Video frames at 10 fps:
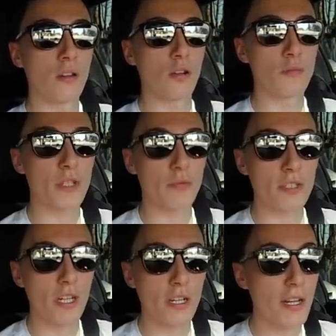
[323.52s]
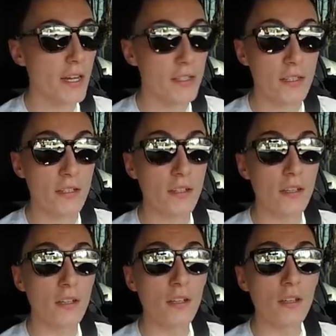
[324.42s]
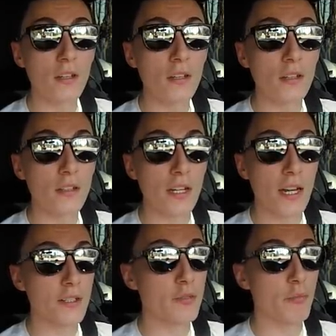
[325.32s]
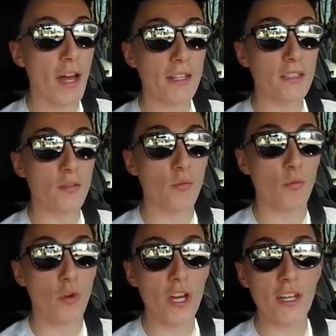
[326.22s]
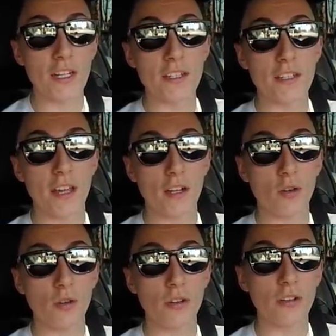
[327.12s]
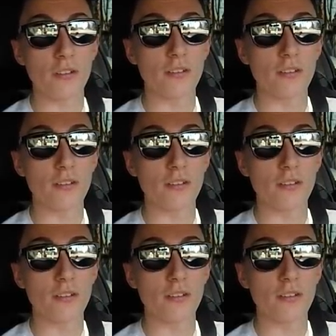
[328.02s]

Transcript: Oh, someone just got in an accident. That guy just backed right into that Accord.